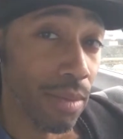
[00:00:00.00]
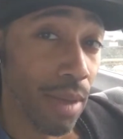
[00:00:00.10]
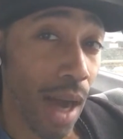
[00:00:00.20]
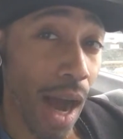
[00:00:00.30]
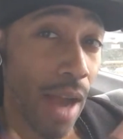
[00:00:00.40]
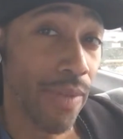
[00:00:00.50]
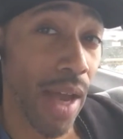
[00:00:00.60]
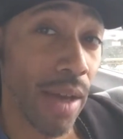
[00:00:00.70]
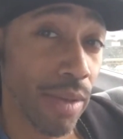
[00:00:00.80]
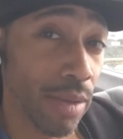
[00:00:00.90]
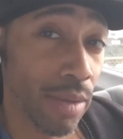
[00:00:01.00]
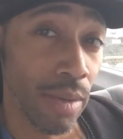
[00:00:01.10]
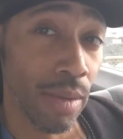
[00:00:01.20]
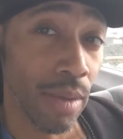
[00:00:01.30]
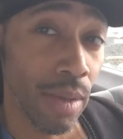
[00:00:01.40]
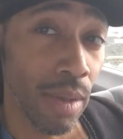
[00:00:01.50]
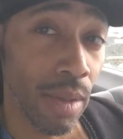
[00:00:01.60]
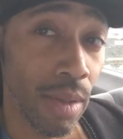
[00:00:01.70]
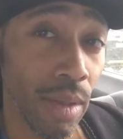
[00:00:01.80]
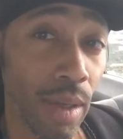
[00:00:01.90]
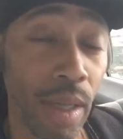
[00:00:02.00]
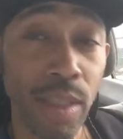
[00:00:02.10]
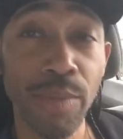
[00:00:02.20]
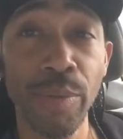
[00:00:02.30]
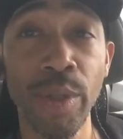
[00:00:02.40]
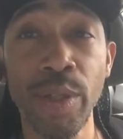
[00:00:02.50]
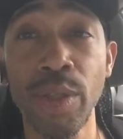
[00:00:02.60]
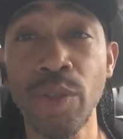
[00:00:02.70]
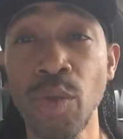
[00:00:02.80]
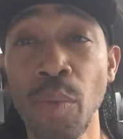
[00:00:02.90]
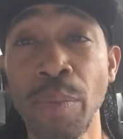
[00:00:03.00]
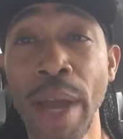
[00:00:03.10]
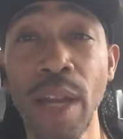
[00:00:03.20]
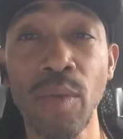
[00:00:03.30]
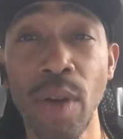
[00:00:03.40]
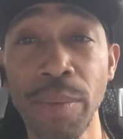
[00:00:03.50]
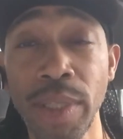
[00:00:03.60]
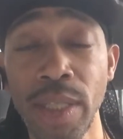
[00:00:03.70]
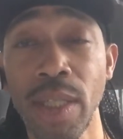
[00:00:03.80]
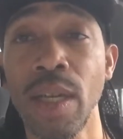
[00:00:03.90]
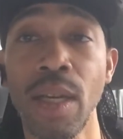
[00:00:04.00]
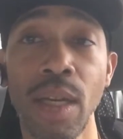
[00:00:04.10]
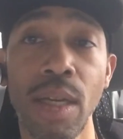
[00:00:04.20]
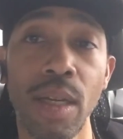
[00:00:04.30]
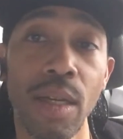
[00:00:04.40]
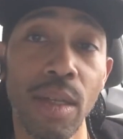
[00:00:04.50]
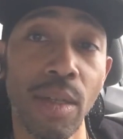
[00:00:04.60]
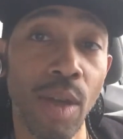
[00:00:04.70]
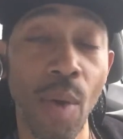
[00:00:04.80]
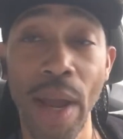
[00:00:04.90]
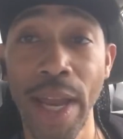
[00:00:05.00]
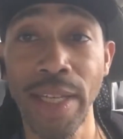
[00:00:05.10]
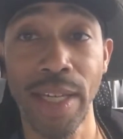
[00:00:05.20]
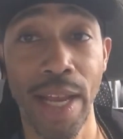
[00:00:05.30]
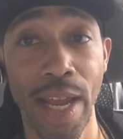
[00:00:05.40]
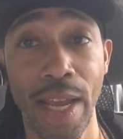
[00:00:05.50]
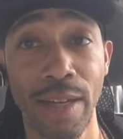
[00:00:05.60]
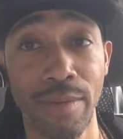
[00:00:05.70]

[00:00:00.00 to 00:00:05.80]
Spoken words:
high value and spiritual bankruptcy go hand in hand.